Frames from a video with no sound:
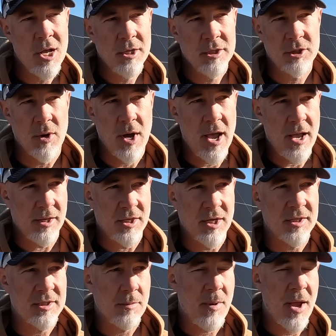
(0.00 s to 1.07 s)
so I
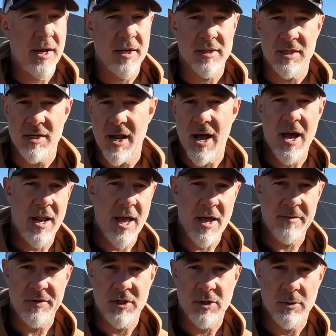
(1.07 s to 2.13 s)
anticipate us not
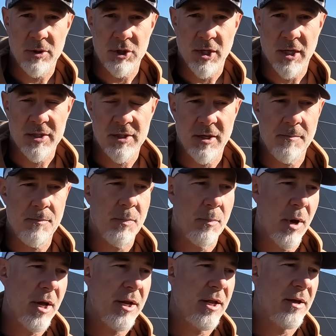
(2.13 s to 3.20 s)
having to adjust them.
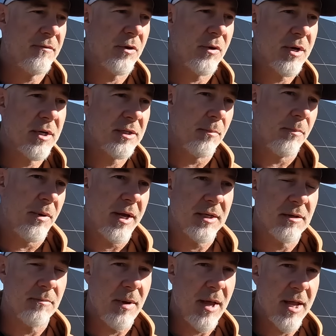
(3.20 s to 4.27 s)
But if there is a big
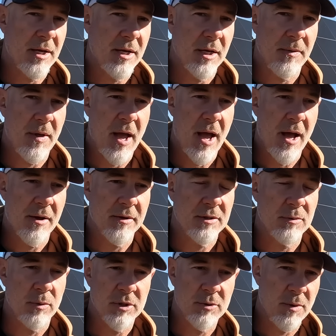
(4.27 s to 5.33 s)
demand on the house
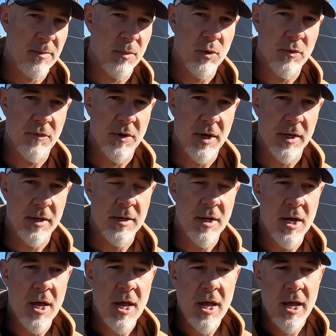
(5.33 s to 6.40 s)
once we move in
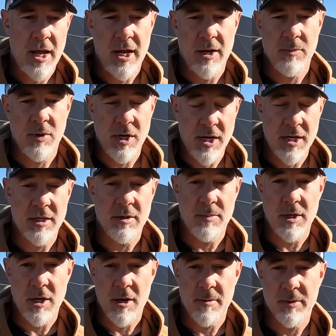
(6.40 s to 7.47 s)
and we need to
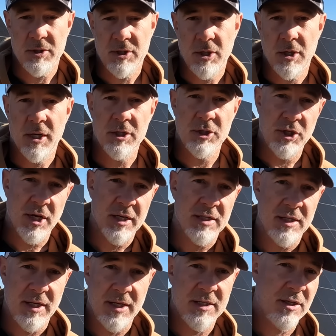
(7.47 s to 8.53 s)
be able to adjust
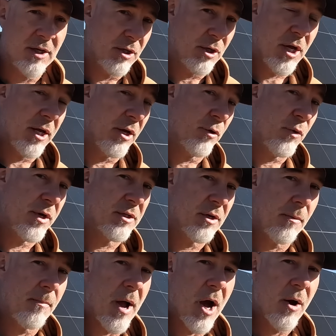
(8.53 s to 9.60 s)
these to increase our
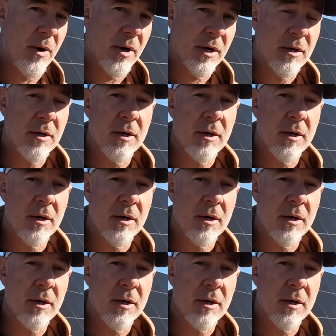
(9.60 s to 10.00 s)
power